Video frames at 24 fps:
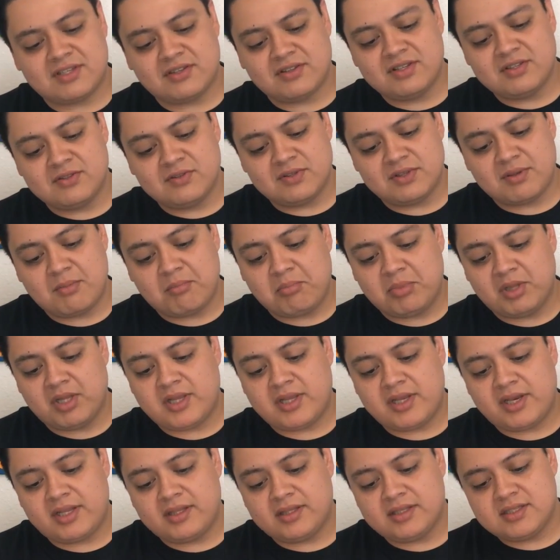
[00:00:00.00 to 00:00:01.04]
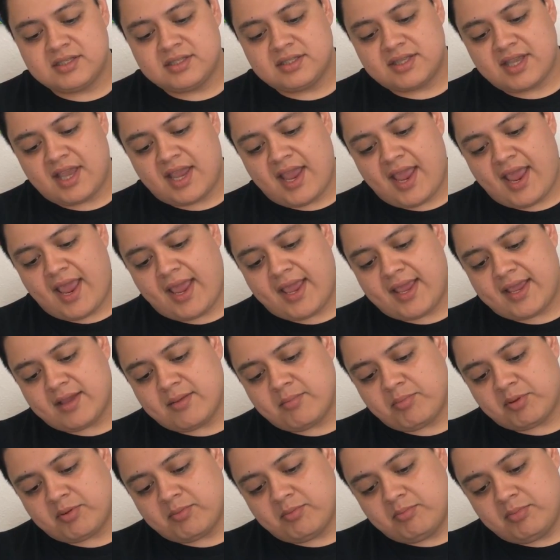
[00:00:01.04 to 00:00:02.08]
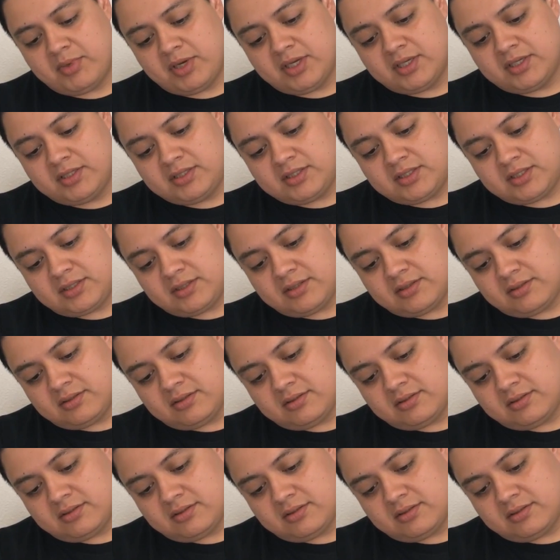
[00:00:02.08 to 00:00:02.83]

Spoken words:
So this was a blunt, and this is a hemp blunt.